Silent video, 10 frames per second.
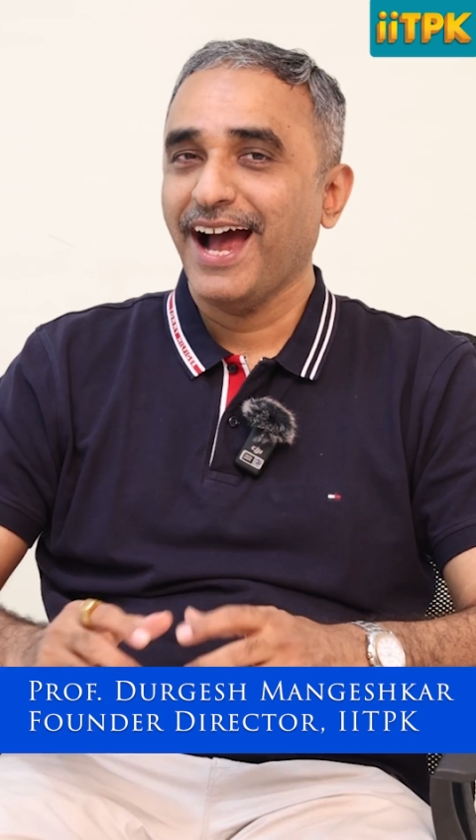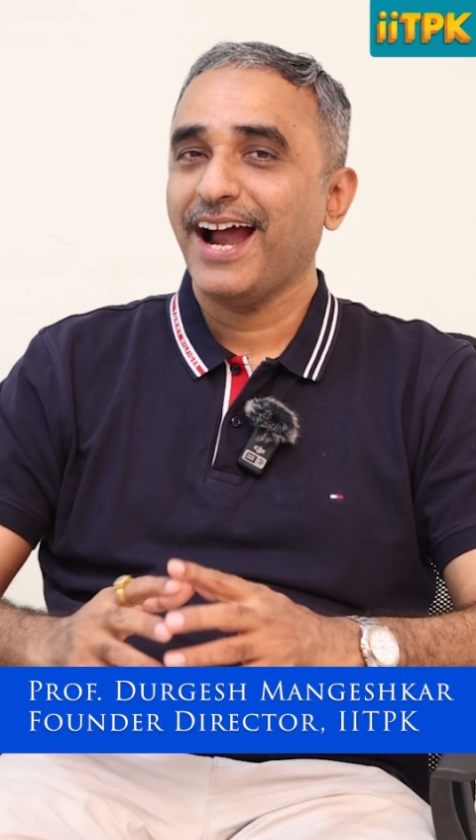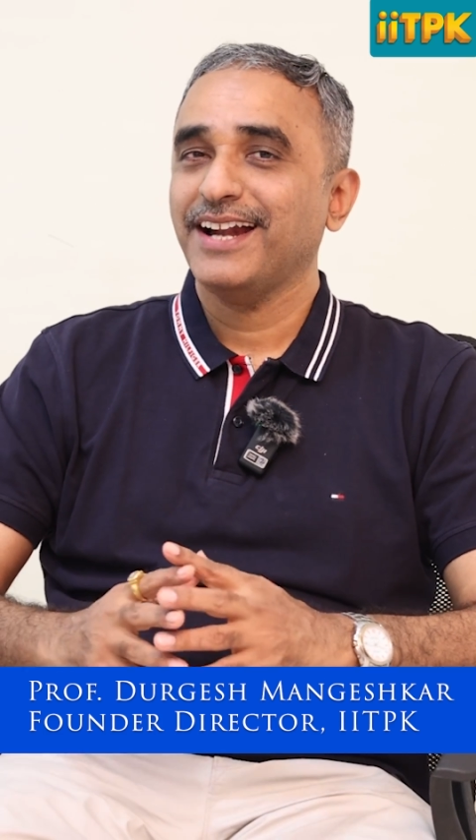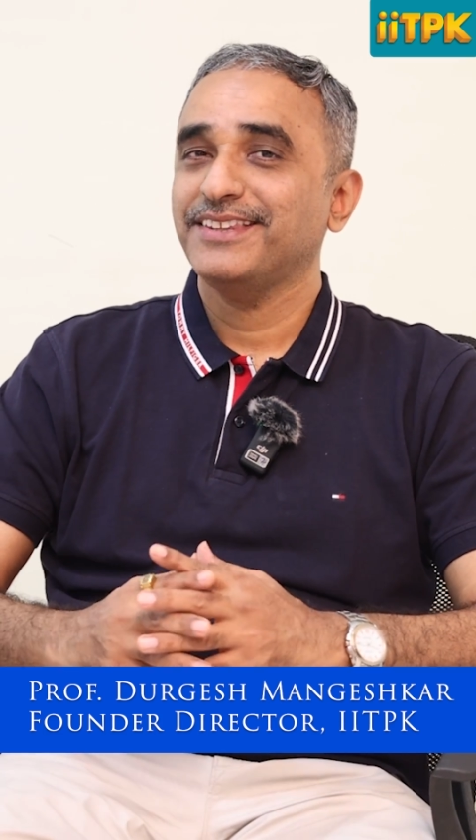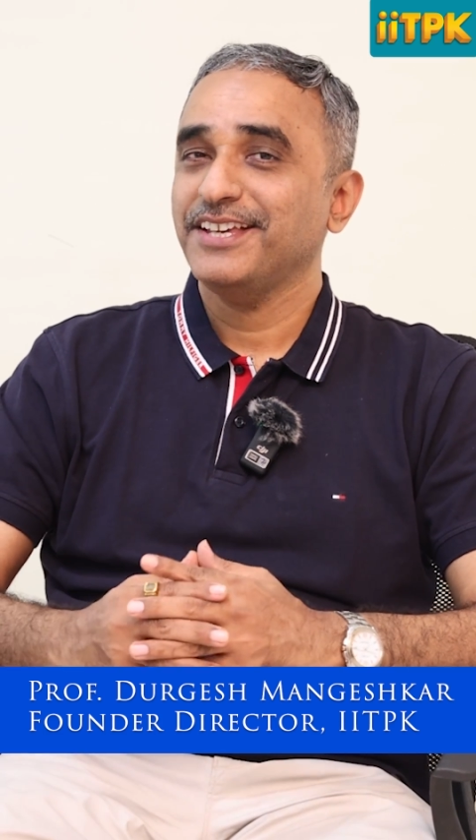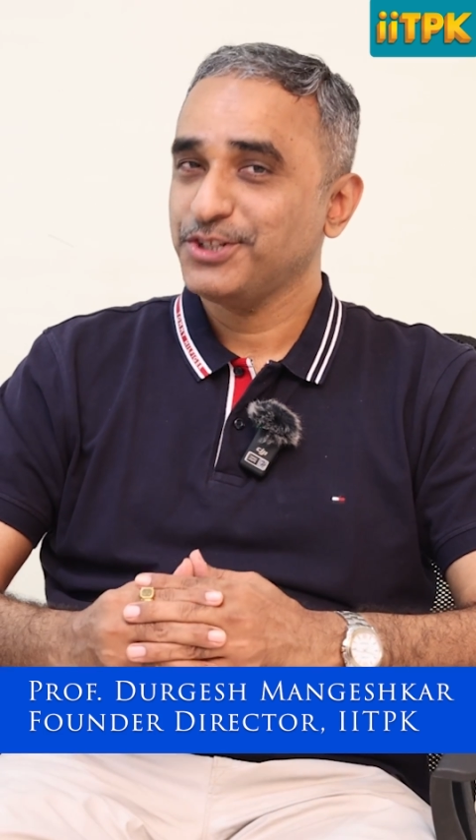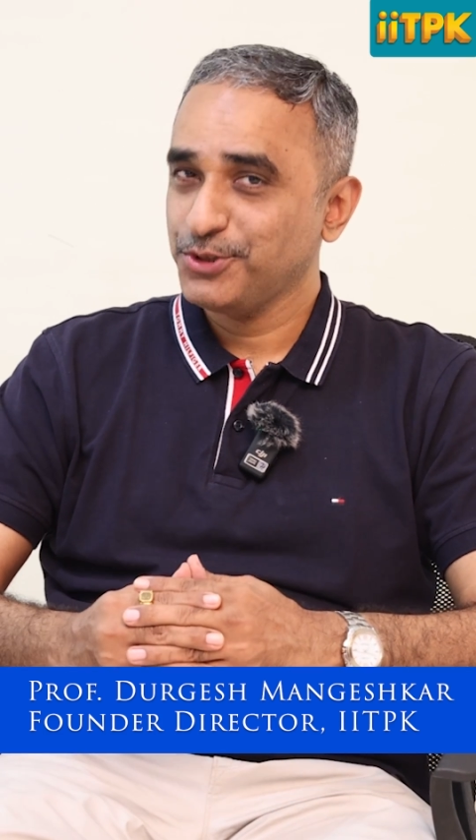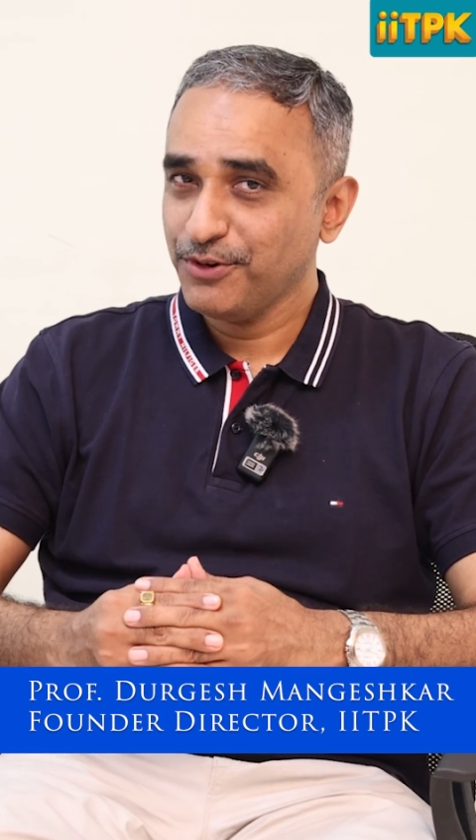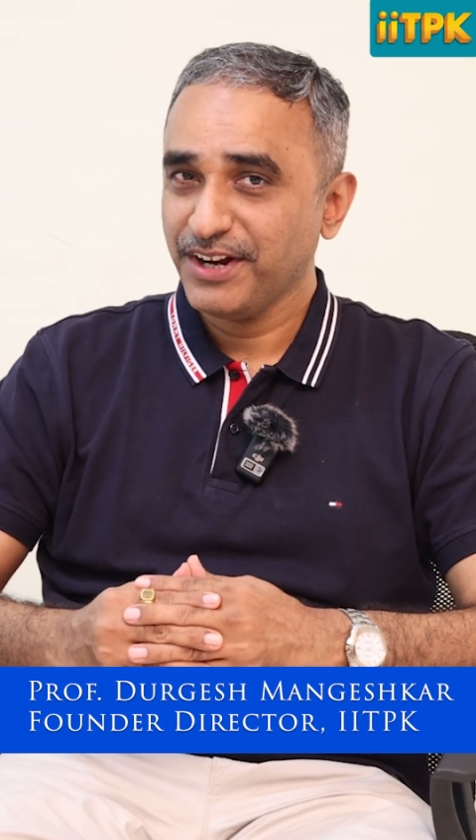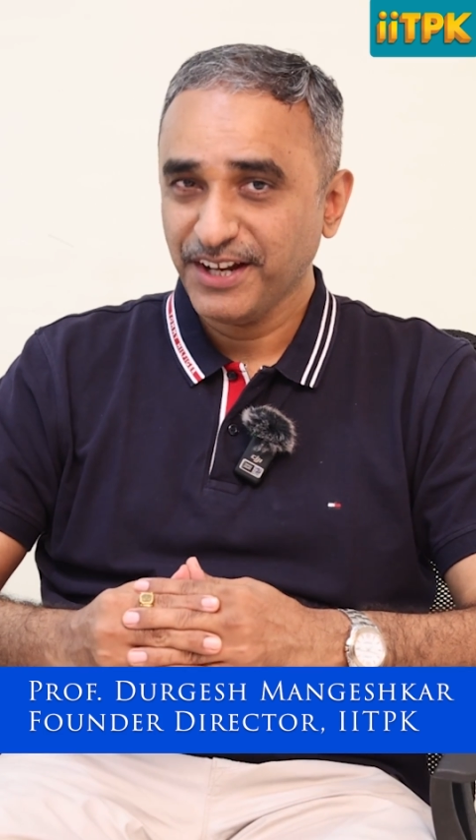And this
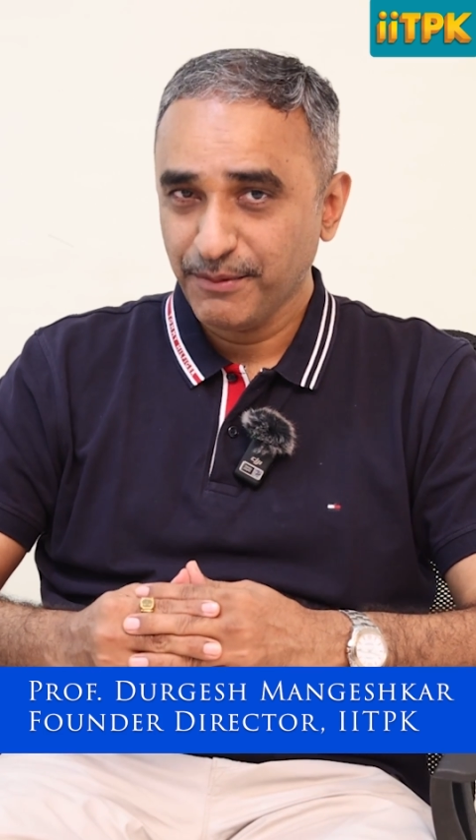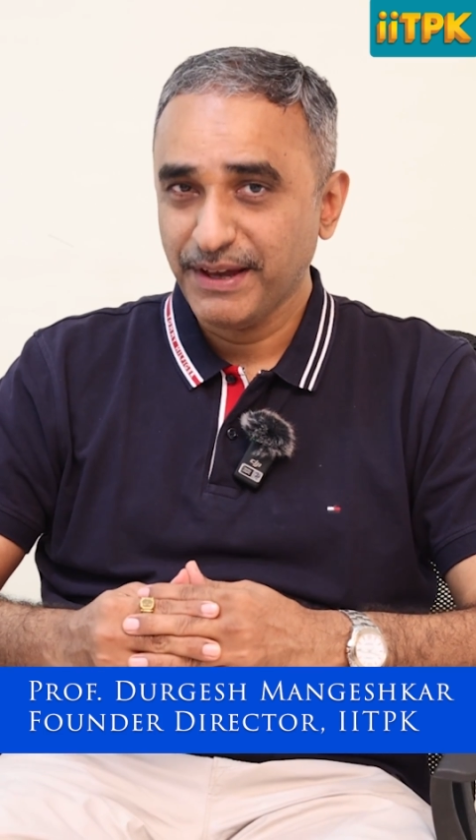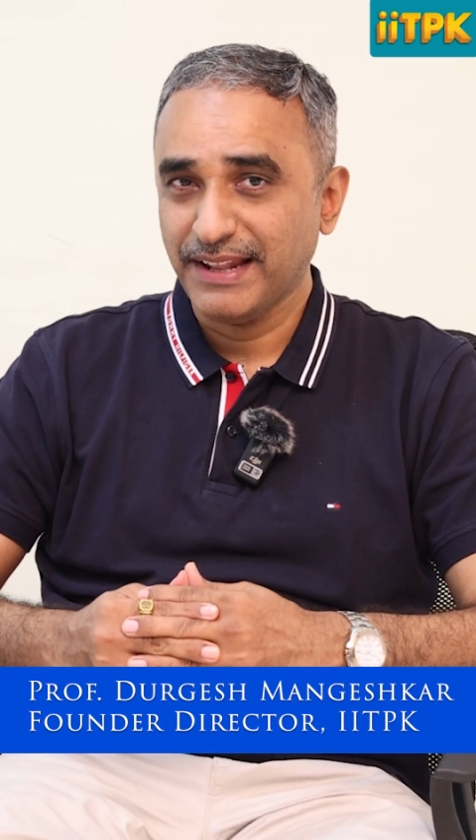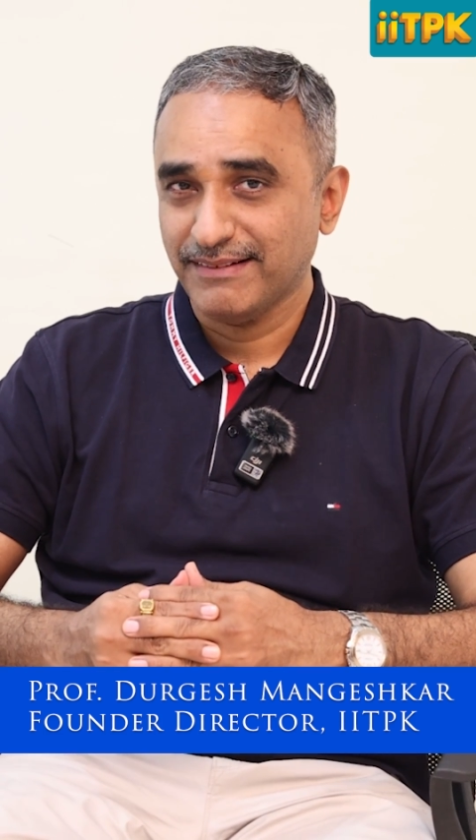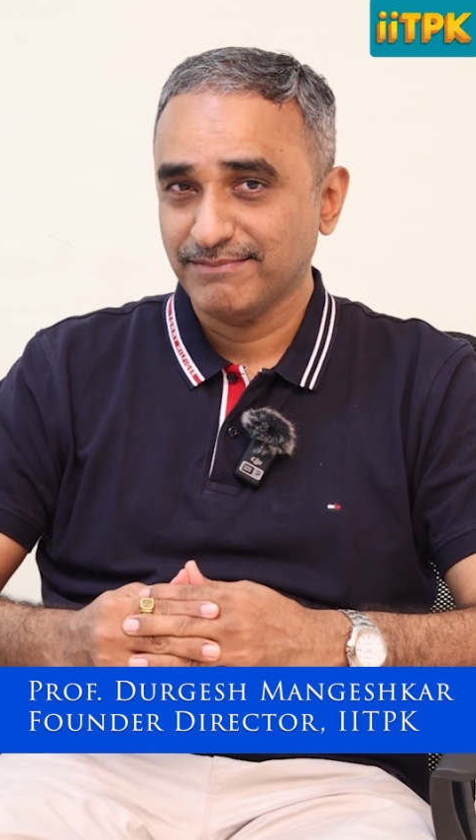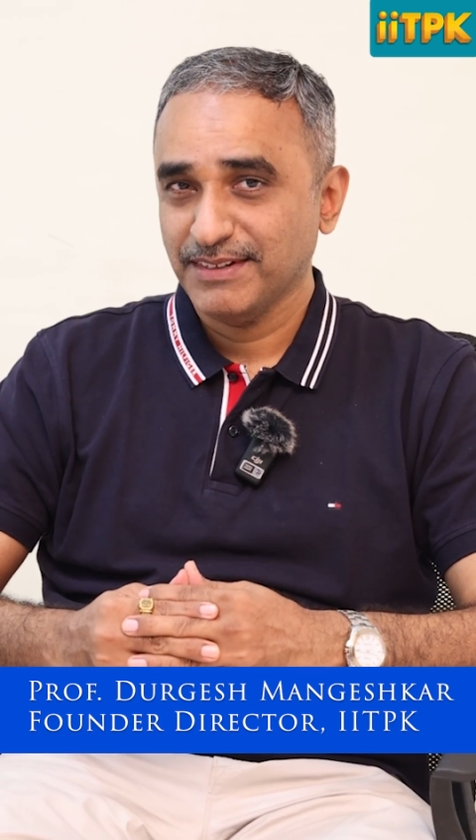should ring a bell,